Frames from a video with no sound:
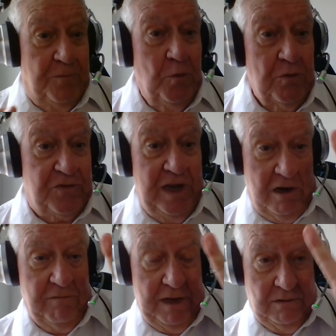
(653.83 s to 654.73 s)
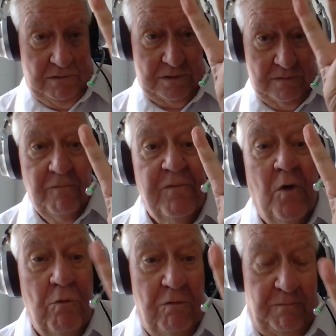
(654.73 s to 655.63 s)
the 4 scenarios,
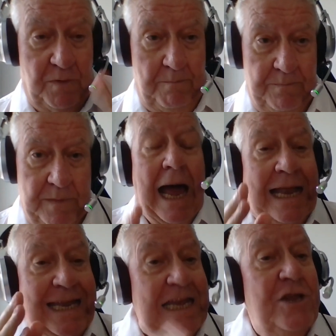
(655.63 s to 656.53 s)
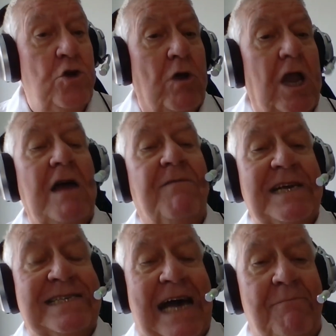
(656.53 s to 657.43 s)
4 of them. And in your live
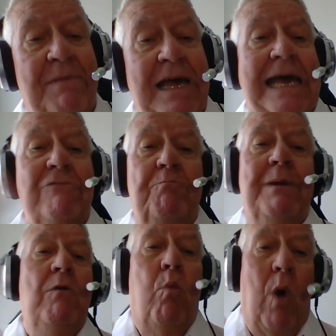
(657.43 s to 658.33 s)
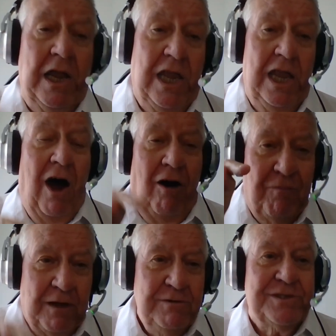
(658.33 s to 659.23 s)
exam, it will be one
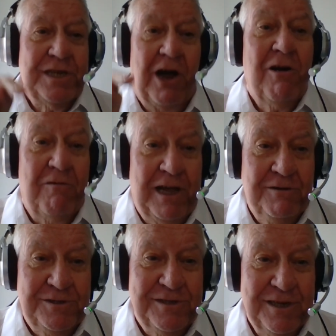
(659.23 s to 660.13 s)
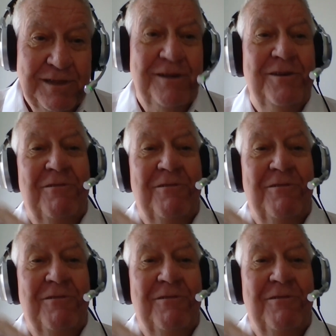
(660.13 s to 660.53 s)
of those scenarios that